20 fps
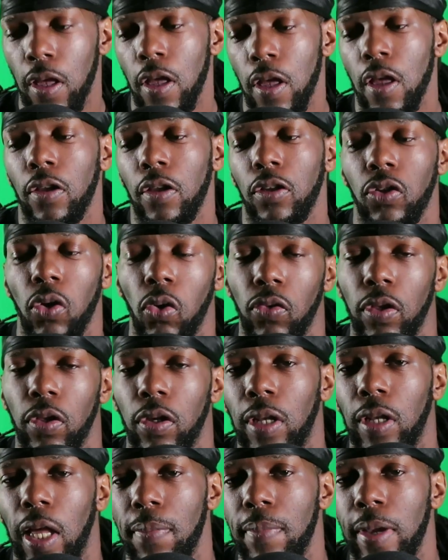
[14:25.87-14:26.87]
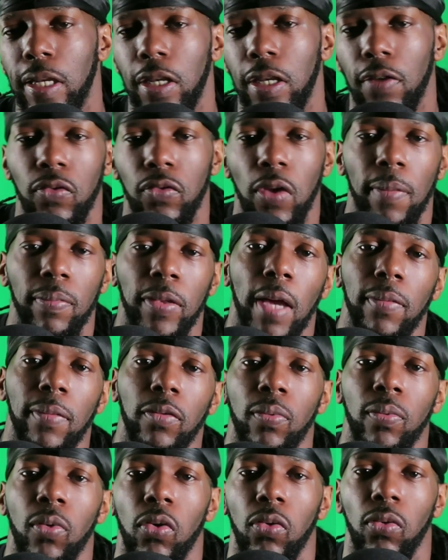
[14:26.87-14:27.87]
So there's like many different types of
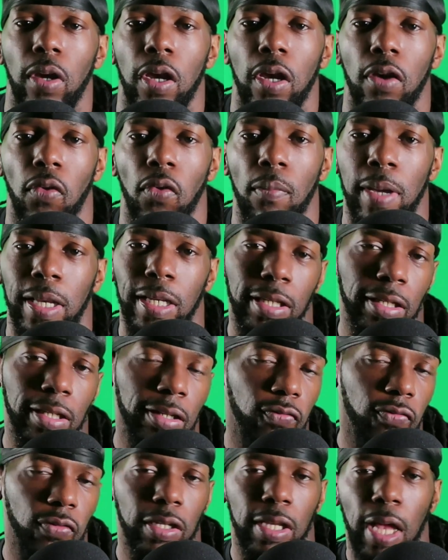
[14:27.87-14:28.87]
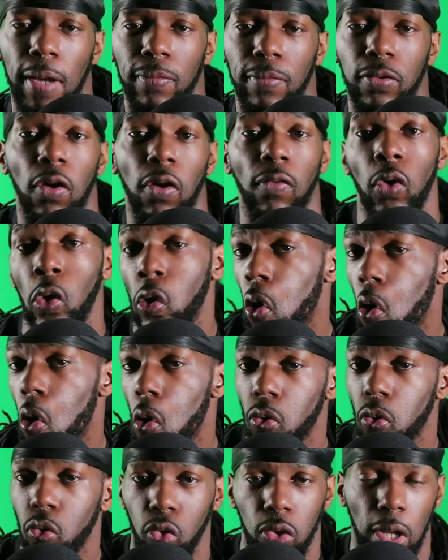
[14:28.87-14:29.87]
programs for many different types of
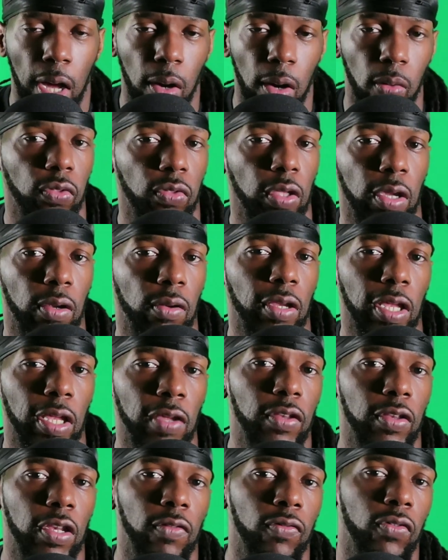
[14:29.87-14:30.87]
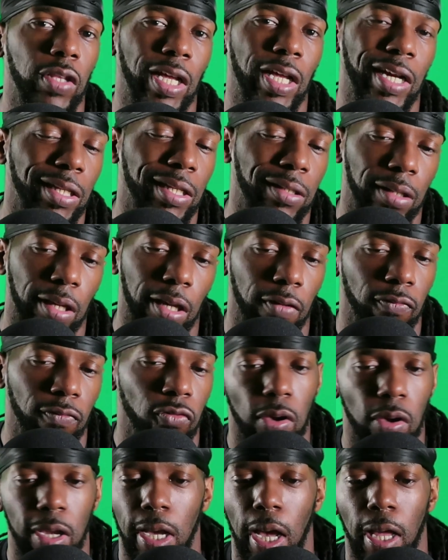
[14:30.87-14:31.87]
goals out there. Even if, like I said, you ain't
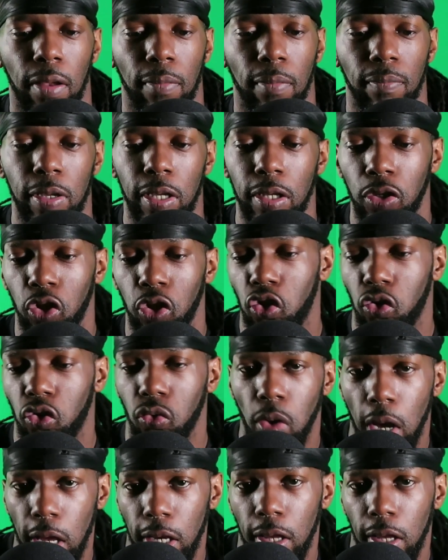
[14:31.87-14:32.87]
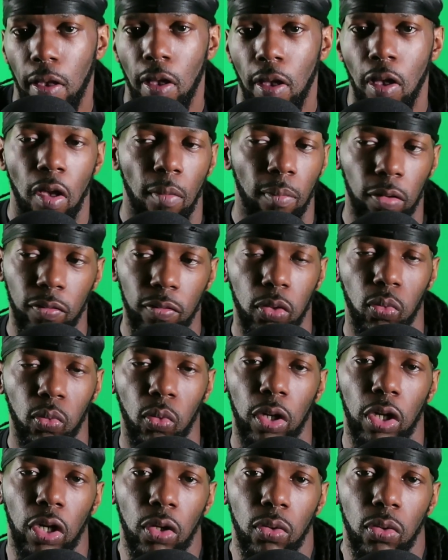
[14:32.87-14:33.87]
gotta be shredded, but you just want to
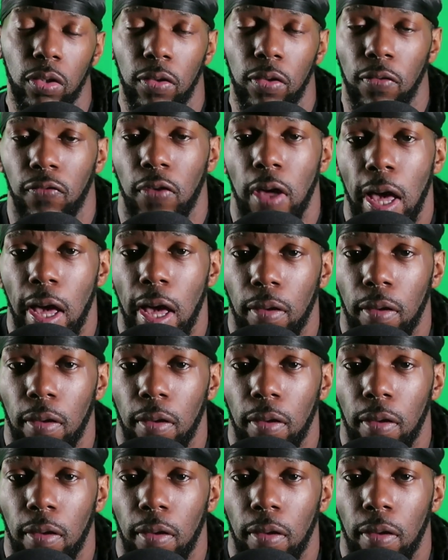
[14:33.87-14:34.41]
lose the fat.